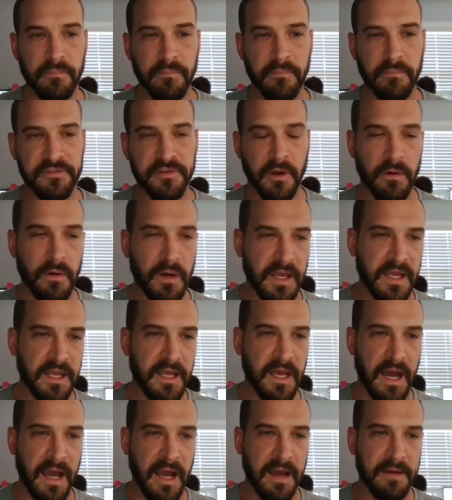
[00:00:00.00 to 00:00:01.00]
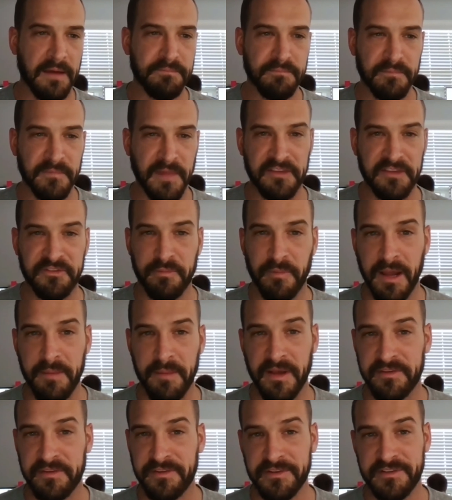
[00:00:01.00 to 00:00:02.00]
So that's my
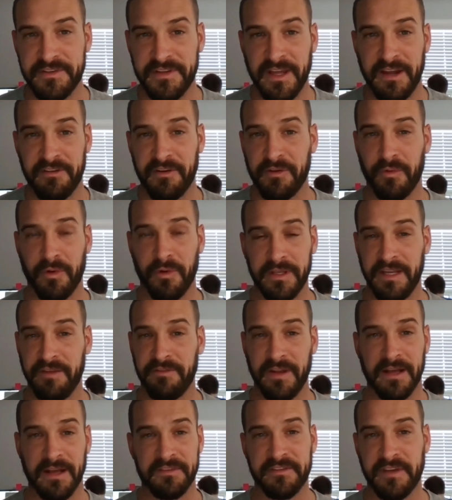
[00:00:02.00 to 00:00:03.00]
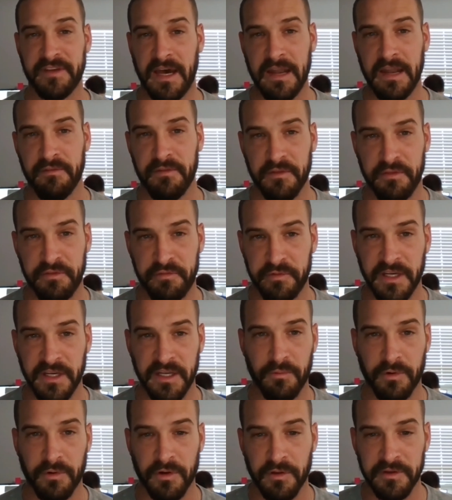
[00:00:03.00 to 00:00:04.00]
message to everyone, even outside of the
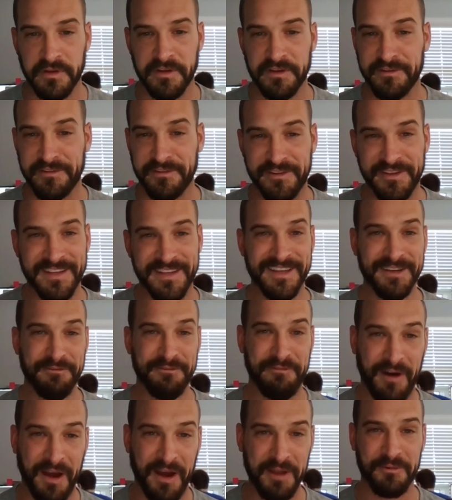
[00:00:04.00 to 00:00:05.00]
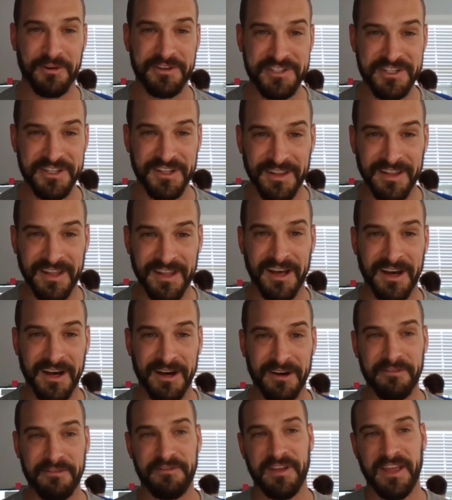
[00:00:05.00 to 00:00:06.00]
3D world, is find what you
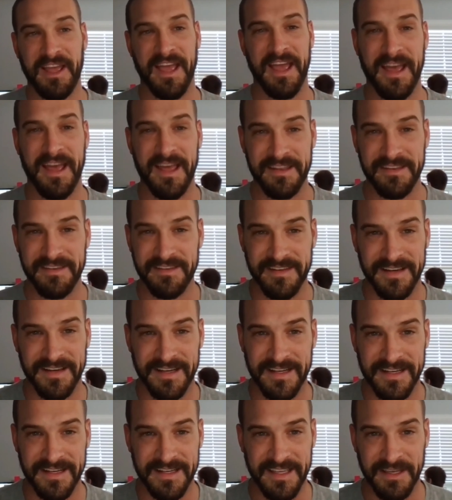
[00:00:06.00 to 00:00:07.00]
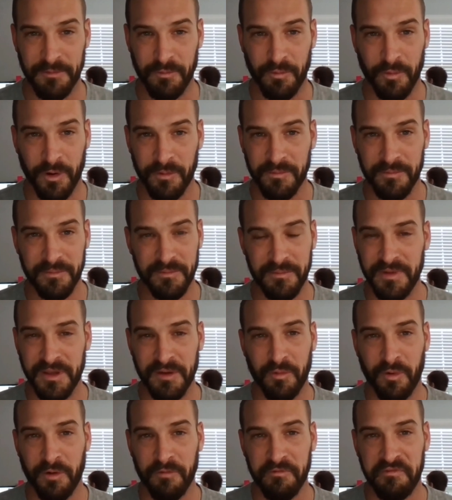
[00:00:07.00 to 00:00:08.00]
love, and it
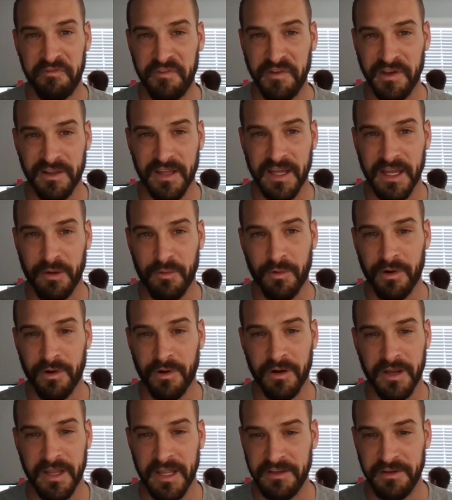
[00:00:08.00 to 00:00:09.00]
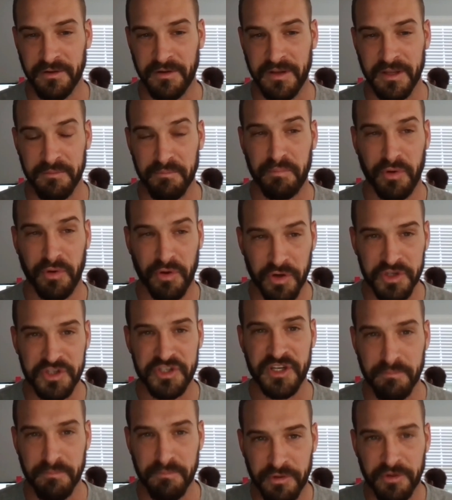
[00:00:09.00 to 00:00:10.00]
won't feel like work, and you can
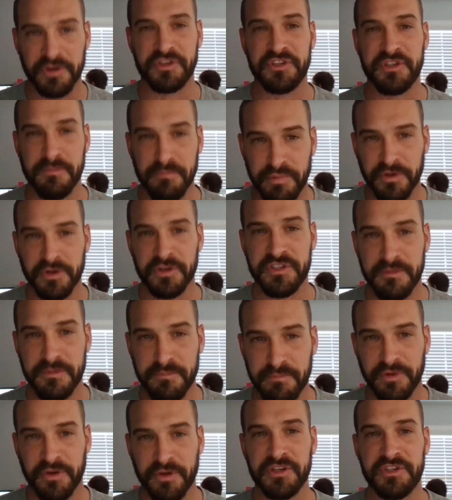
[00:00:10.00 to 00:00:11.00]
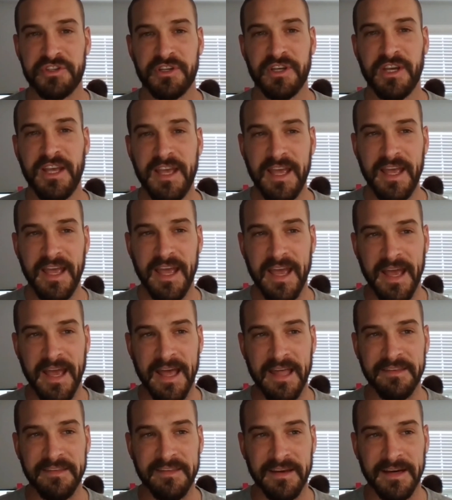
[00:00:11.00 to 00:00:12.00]
push and push and push and push,
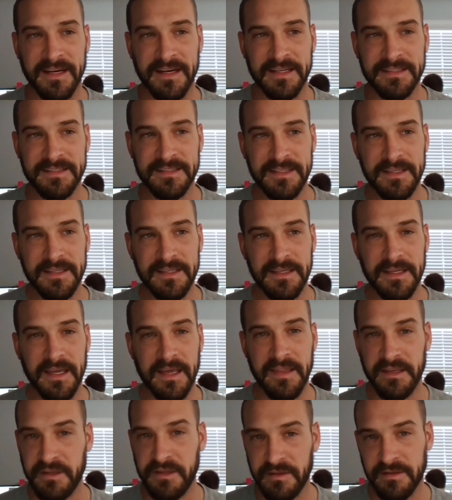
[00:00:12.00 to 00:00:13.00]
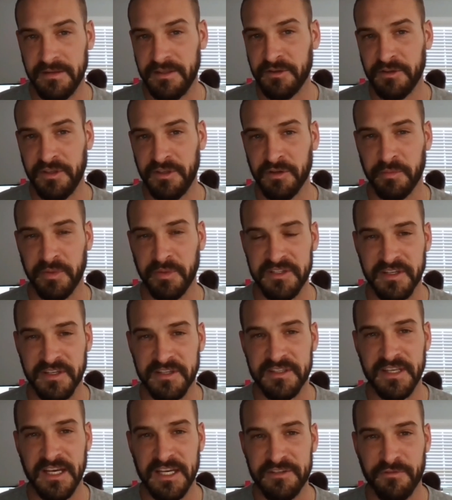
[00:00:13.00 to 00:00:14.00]
and then you'll be
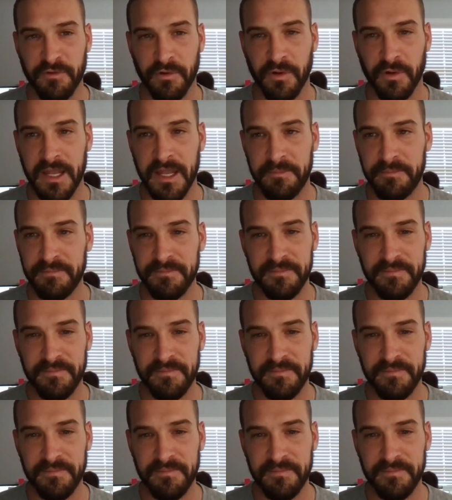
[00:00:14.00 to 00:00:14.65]
successful at it.